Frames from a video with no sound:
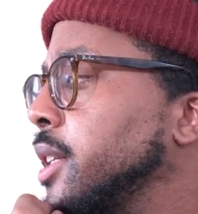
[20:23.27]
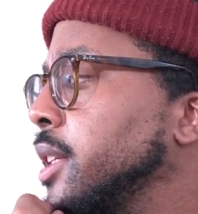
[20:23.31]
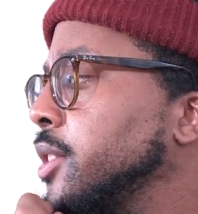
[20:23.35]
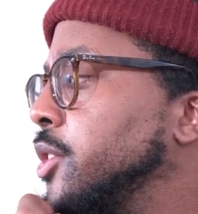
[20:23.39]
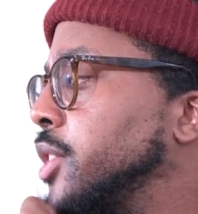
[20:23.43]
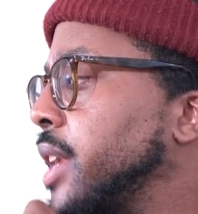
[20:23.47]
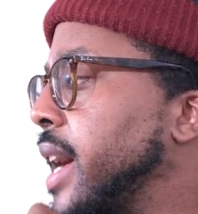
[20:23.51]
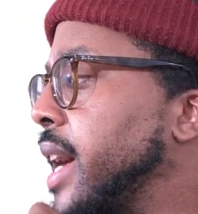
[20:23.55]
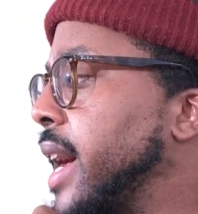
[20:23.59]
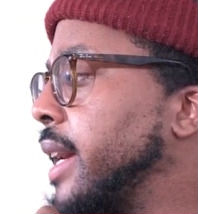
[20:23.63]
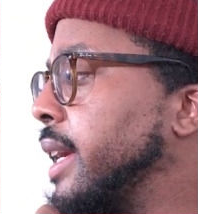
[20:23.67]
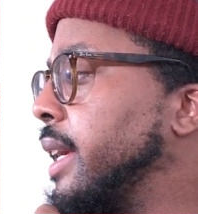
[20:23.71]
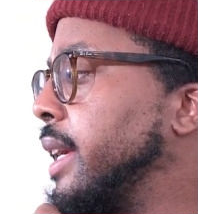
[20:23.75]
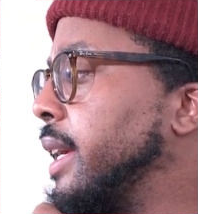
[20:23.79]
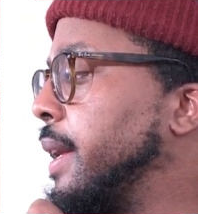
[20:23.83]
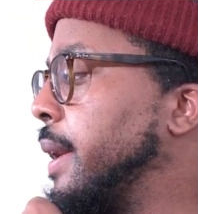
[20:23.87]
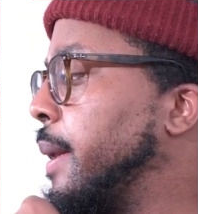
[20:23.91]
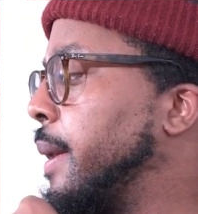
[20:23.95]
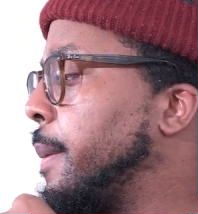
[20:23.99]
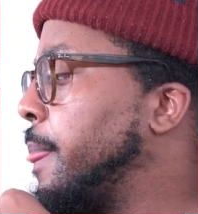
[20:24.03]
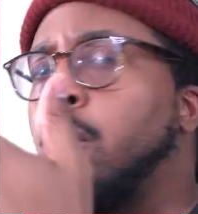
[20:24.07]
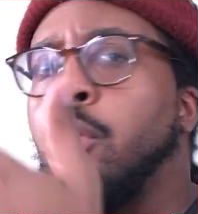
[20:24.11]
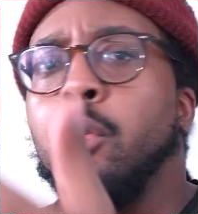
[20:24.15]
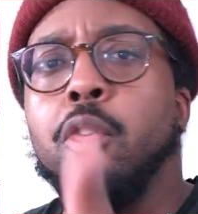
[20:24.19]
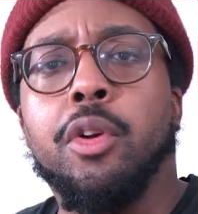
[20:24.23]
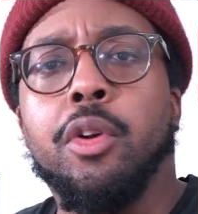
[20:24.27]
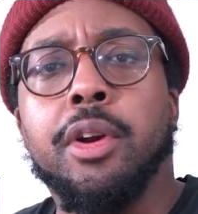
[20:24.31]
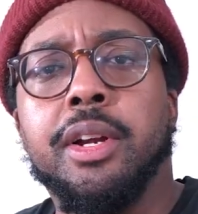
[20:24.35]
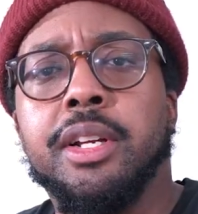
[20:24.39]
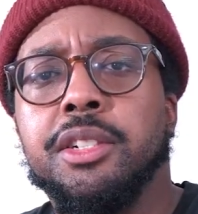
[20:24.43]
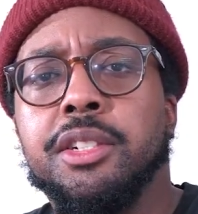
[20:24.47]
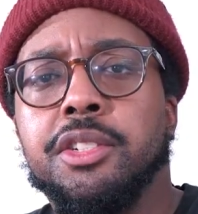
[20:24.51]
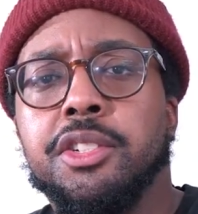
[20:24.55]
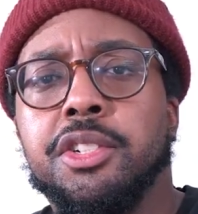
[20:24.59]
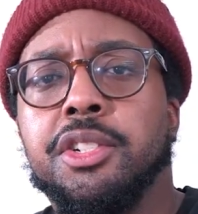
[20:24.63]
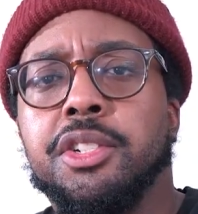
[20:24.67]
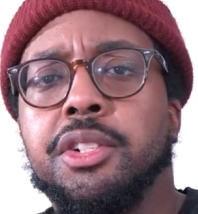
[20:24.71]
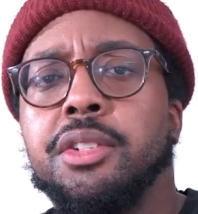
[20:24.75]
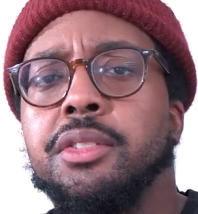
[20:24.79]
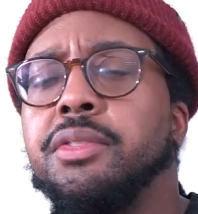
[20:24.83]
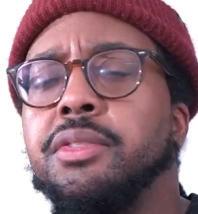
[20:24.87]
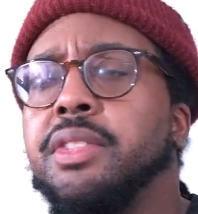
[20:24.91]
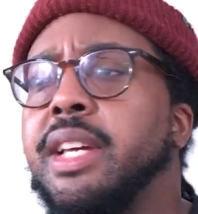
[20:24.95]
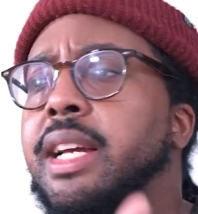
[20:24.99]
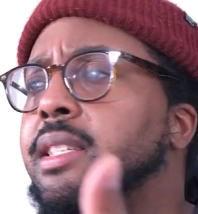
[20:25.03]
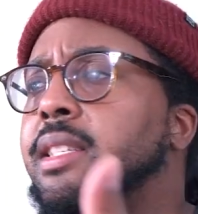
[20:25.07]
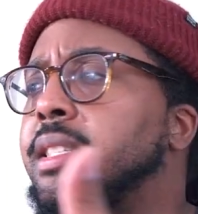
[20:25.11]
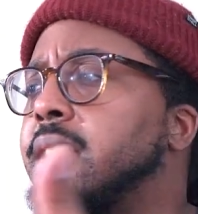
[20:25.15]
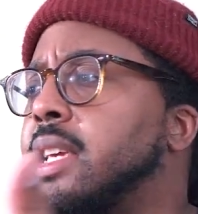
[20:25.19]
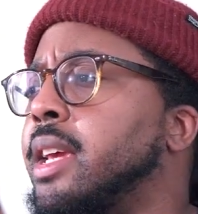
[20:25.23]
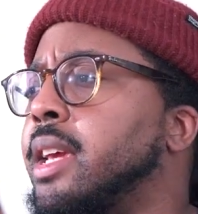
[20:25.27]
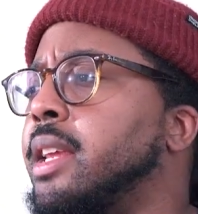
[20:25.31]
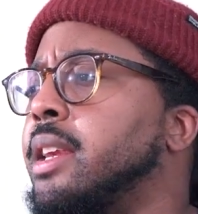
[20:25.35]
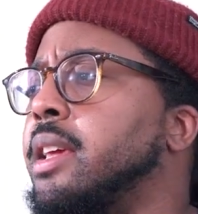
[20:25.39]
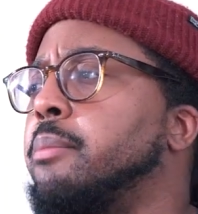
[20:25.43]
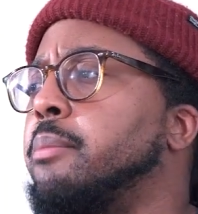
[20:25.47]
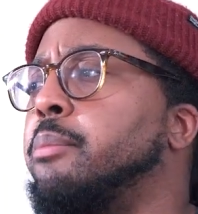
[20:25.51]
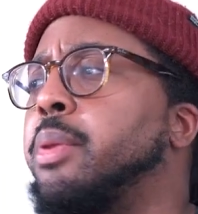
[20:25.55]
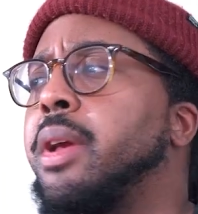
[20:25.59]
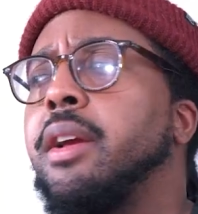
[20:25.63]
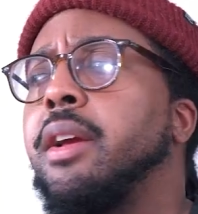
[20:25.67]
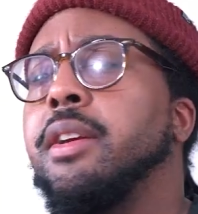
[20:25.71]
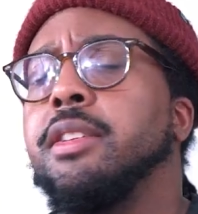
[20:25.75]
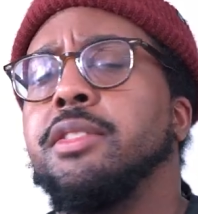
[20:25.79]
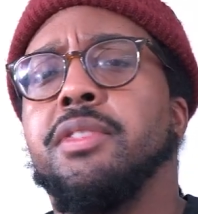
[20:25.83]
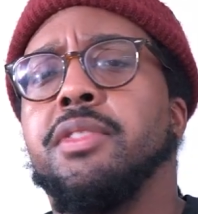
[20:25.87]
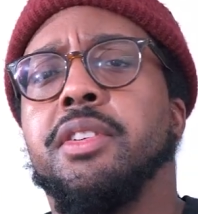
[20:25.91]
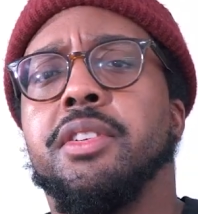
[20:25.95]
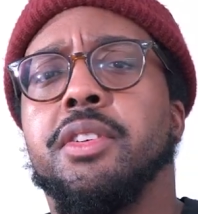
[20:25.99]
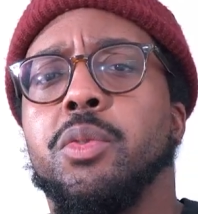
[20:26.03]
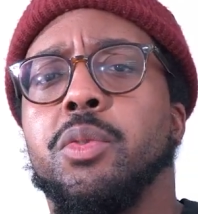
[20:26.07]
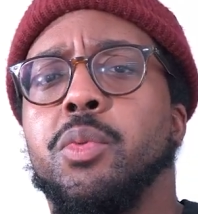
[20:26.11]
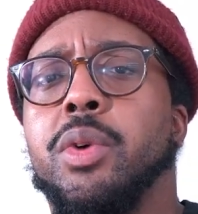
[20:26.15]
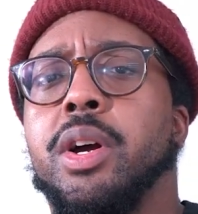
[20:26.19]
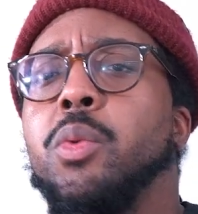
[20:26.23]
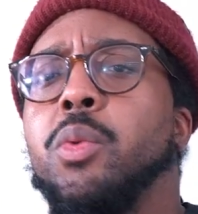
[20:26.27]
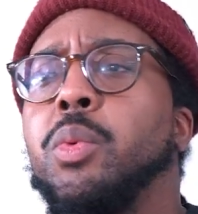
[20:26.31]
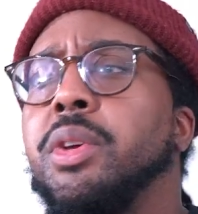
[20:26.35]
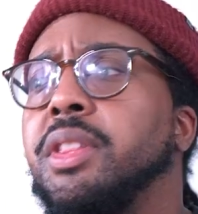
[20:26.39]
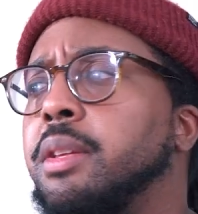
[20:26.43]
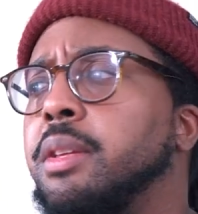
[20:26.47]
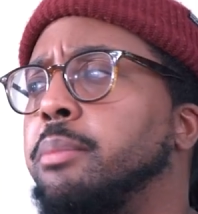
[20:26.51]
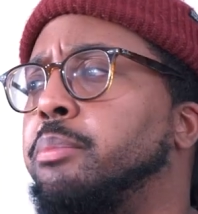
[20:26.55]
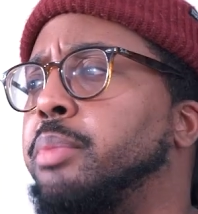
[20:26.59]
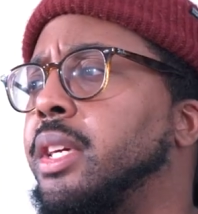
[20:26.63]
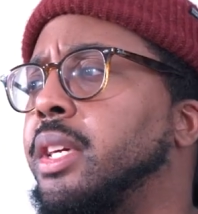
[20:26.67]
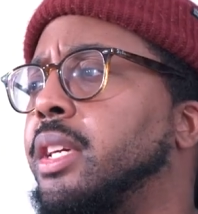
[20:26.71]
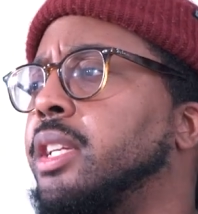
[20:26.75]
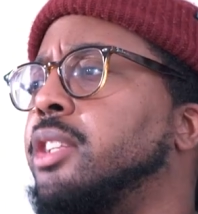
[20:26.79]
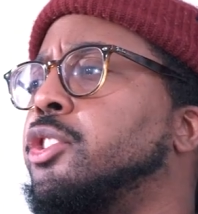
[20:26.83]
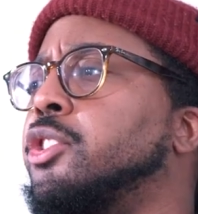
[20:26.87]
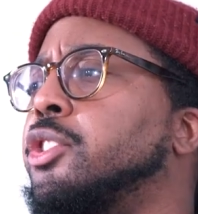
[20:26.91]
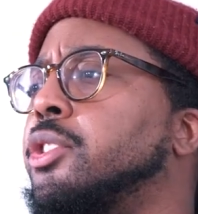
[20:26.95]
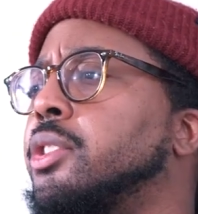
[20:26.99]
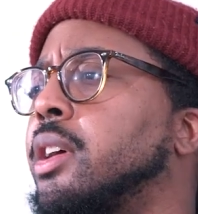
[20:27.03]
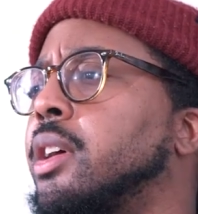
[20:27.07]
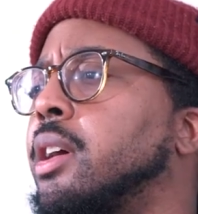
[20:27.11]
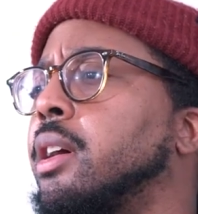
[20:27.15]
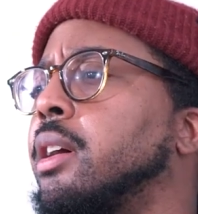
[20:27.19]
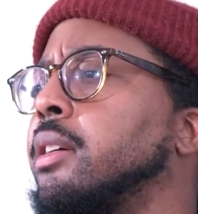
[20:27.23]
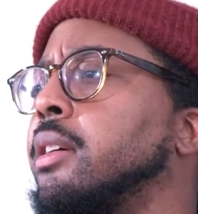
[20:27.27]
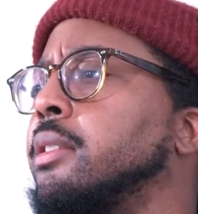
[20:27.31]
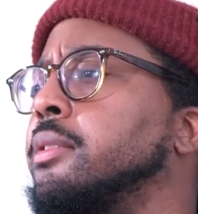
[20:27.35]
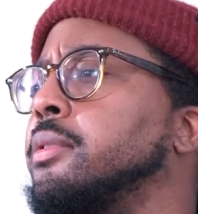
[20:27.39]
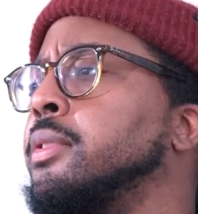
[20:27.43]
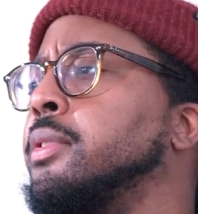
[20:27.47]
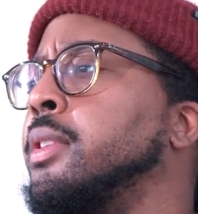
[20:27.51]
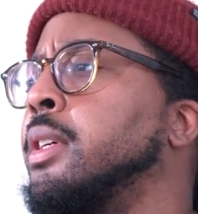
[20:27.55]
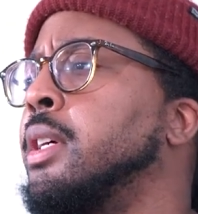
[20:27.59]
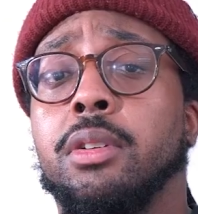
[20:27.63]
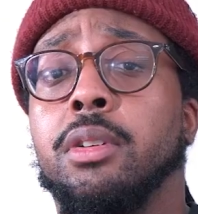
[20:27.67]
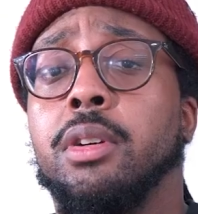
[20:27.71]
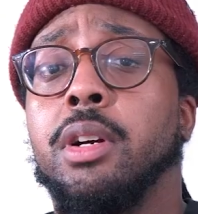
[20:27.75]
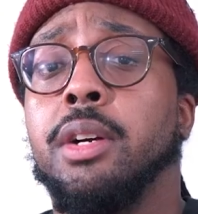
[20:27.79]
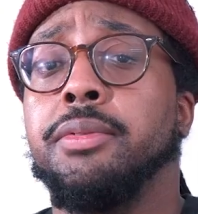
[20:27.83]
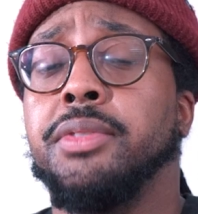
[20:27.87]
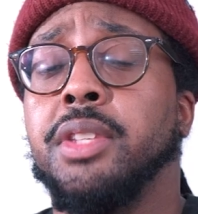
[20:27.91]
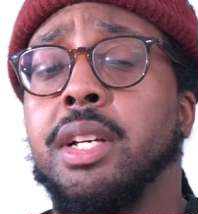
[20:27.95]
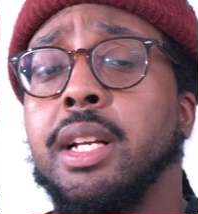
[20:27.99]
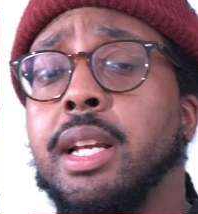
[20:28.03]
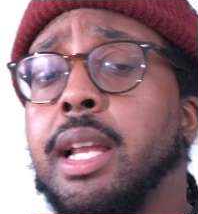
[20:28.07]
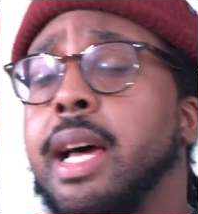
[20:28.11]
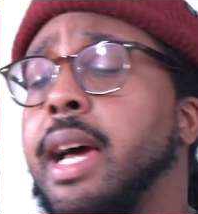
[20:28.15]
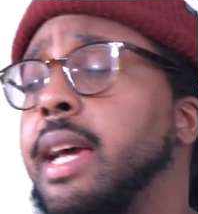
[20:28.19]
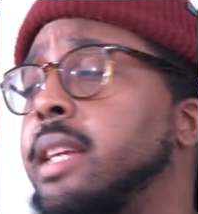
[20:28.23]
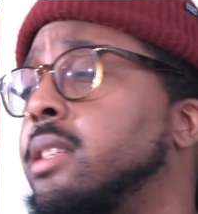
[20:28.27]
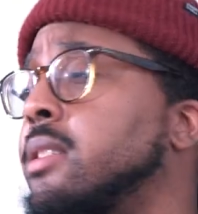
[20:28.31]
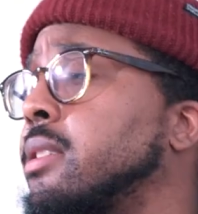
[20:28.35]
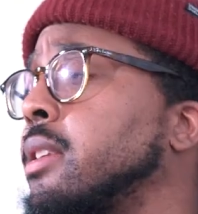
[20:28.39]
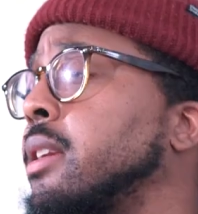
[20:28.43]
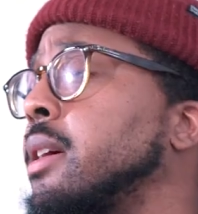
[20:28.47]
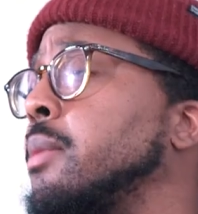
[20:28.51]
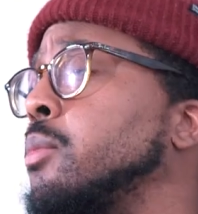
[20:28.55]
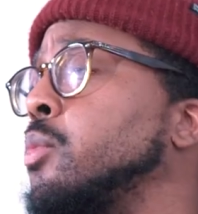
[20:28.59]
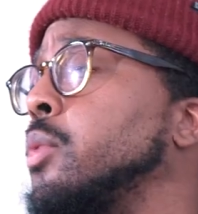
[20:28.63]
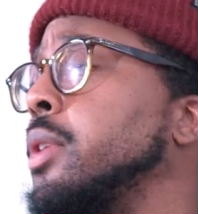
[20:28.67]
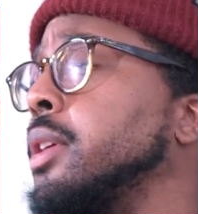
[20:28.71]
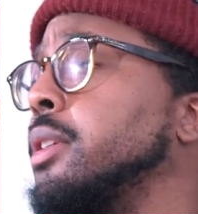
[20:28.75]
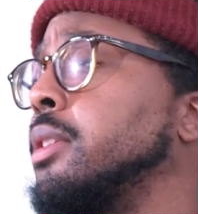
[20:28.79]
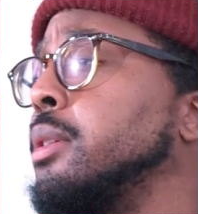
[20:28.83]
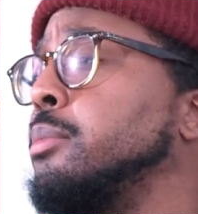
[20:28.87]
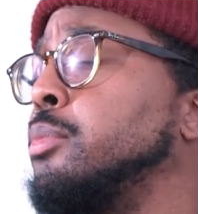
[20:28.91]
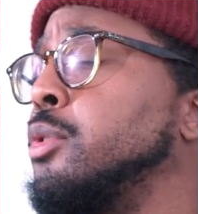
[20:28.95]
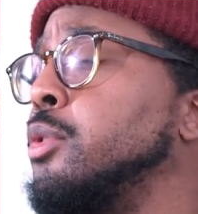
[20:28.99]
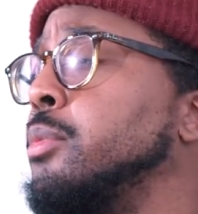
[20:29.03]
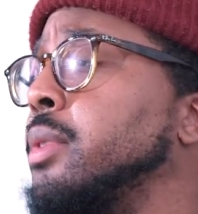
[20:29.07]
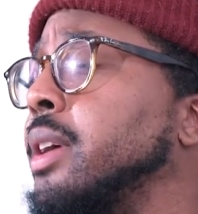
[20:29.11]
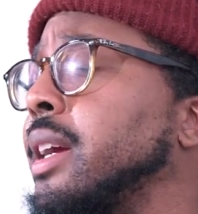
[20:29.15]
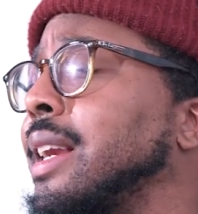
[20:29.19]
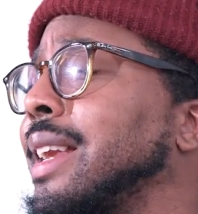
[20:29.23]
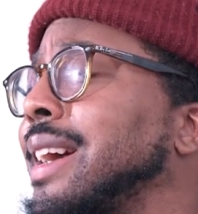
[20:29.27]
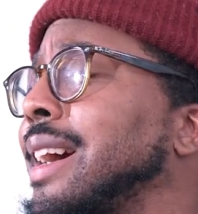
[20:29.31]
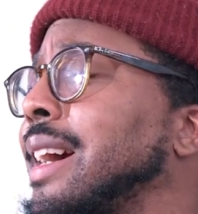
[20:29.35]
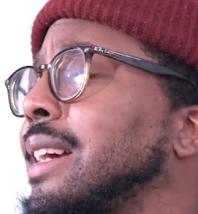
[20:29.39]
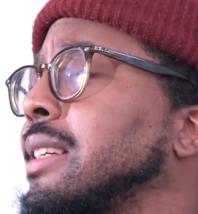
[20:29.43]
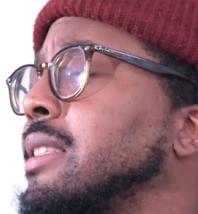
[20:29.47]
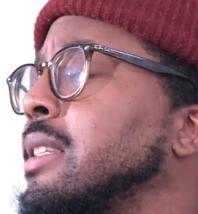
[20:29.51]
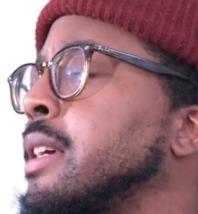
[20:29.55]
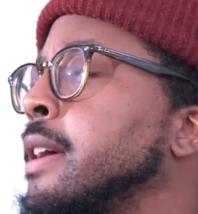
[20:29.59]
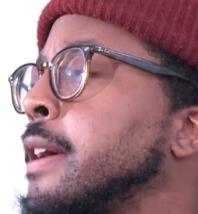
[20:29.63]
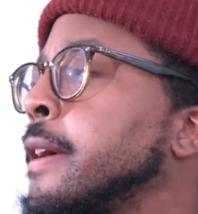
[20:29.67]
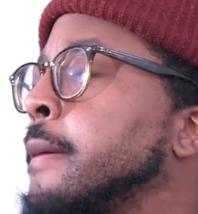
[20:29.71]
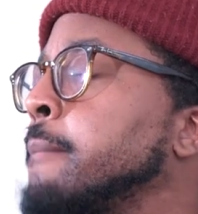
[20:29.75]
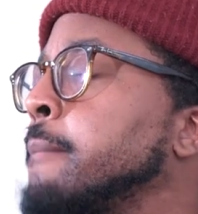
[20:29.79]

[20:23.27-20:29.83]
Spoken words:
jacket, orange that's in it pairs very well with the peach of the Clydes that I'm wearing, the Puma Clydes.